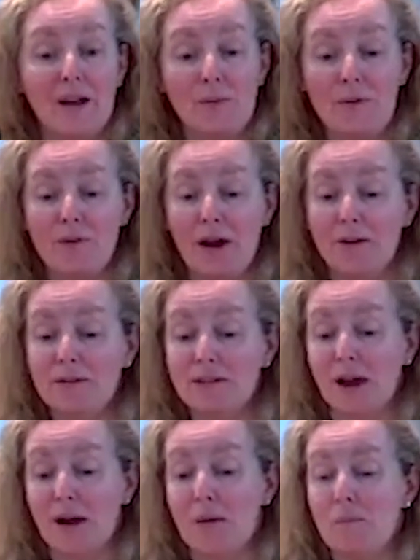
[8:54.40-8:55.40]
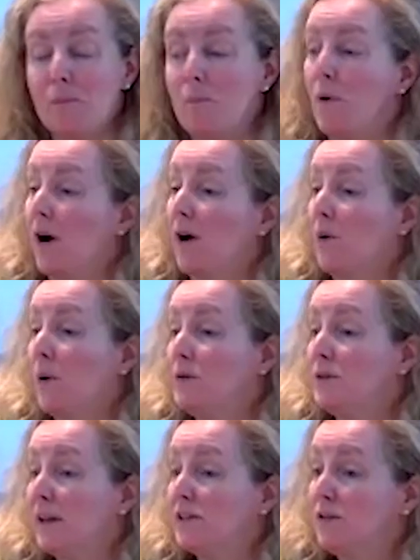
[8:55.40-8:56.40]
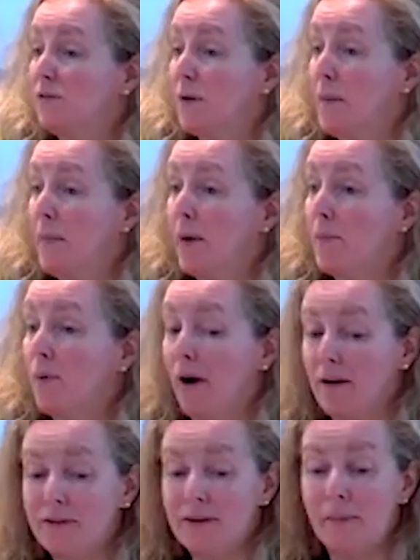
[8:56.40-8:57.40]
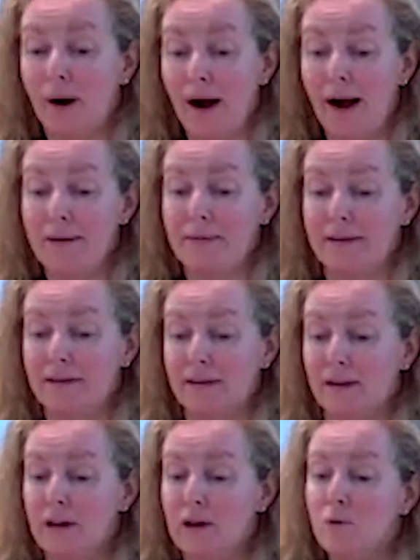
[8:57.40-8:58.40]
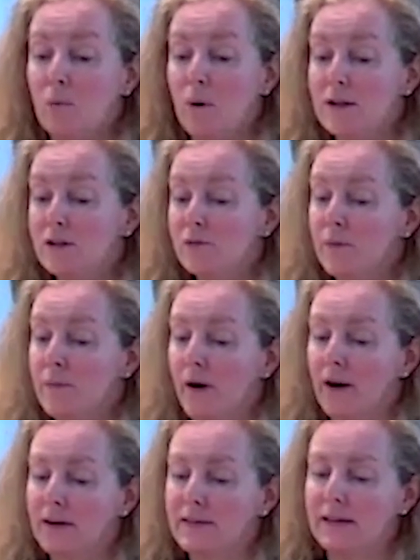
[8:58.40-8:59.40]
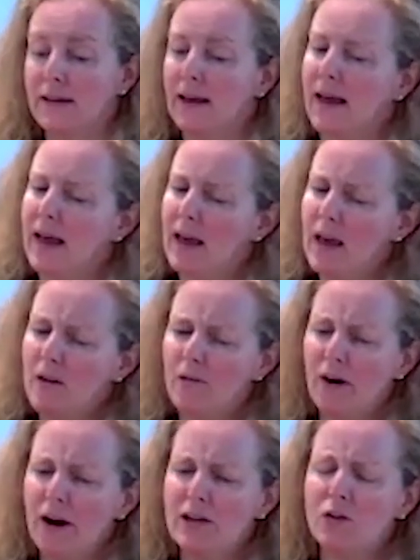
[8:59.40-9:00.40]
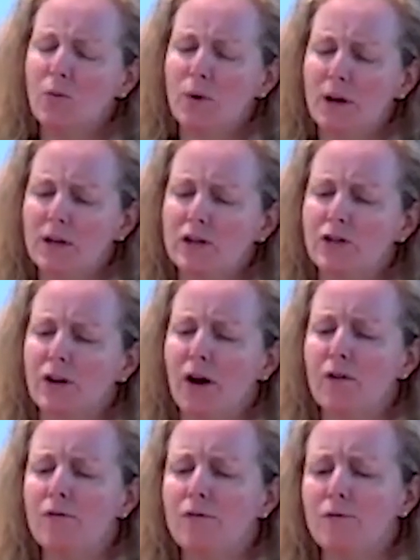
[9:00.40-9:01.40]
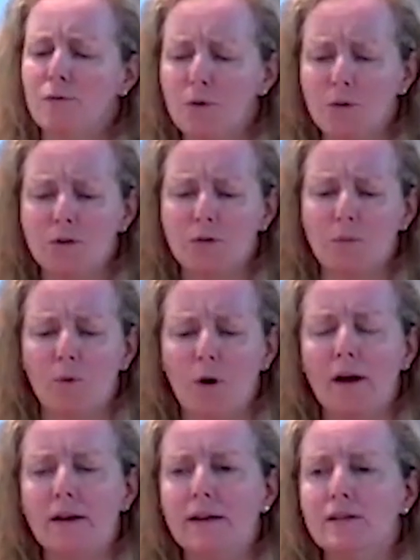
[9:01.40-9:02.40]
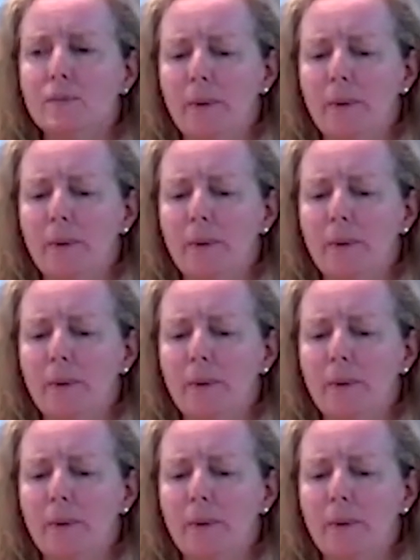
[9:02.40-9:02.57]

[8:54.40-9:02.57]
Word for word: We found a quotation from the Prophet Muhammad, who once remarked If I should wish a fruit brought into